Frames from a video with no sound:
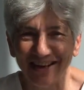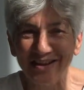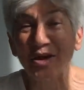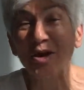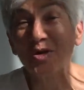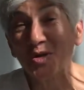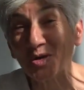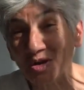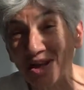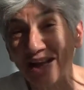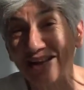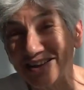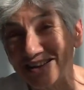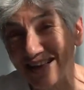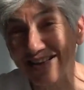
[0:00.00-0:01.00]
it occurred
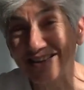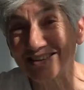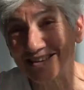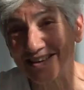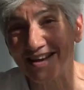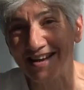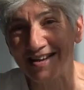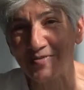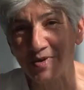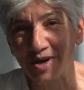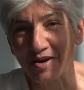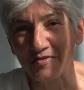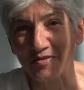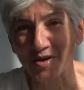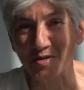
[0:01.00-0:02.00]
like that, and we
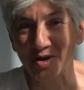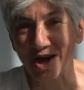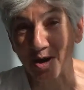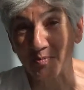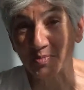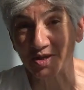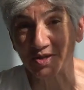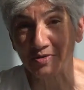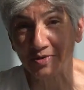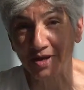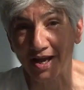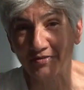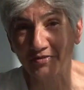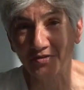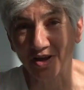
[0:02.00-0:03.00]
are very happy to
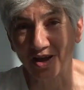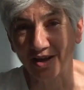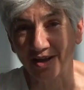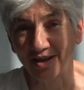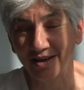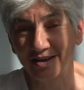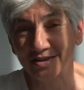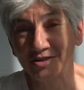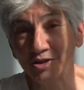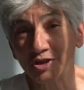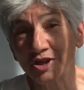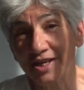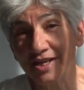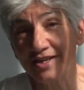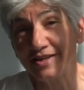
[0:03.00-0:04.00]
have. Uh,
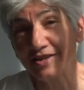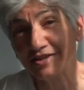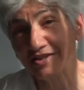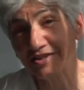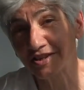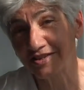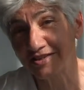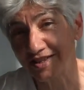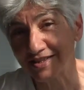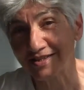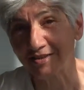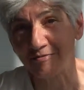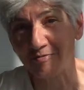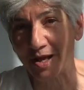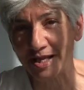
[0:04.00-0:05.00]
certainly, the
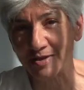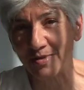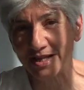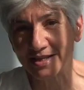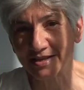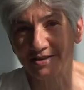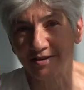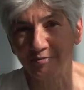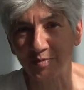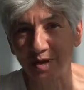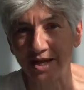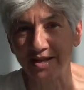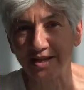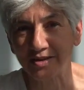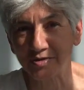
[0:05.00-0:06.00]
success of mathematics of
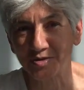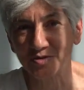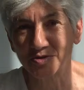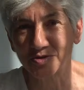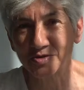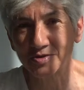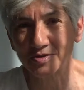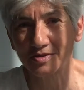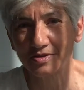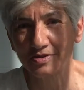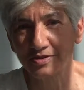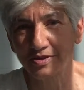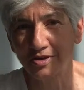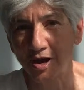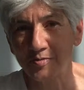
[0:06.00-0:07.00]

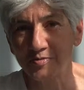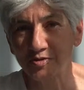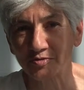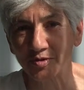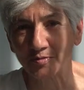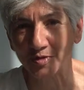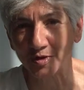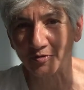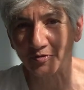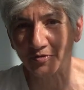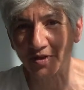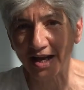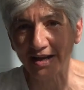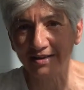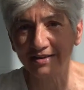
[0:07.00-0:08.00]
matters comes from the
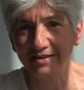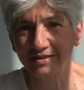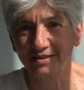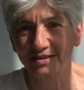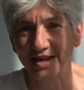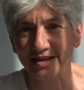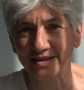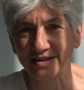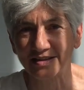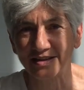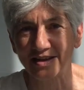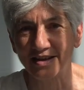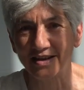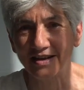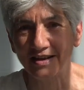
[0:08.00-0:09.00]
fact that
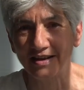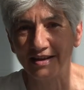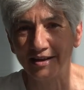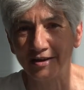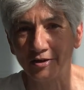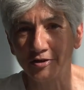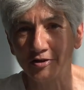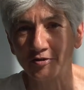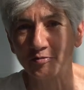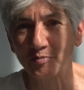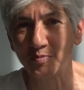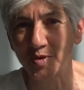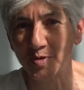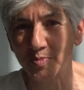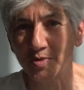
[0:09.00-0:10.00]
uh, a lot
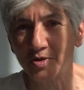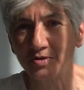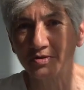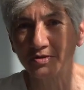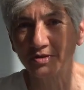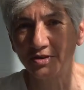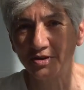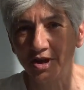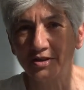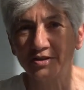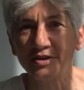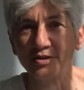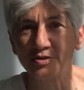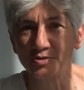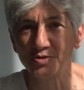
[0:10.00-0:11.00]
of people
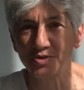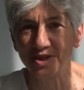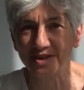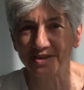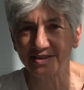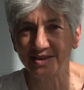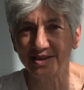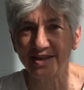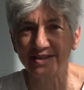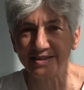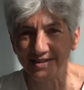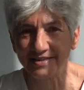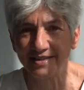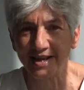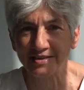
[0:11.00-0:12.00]
got enthusiastic and
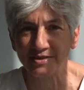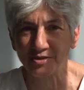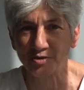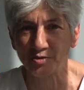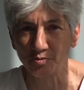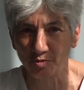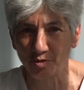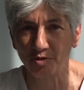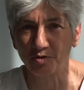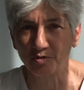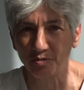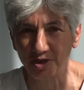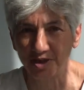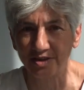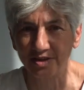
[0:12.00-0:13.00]
decided to
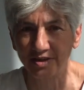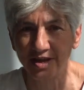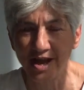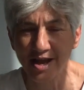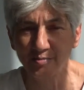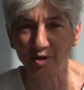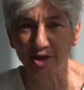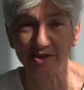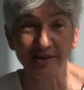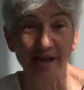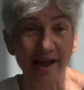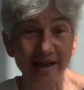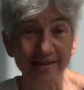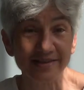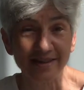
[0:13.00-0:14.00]
work with it. Because I
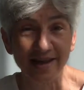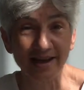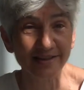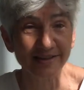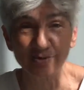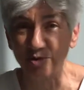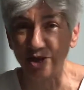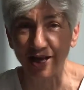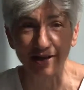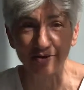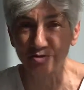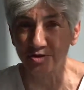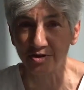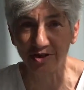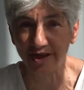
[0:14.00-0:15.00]
had the idea, but I
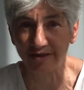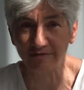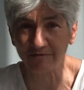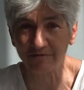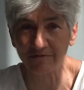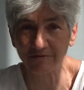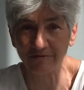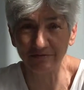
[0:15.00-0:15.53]
couldn't have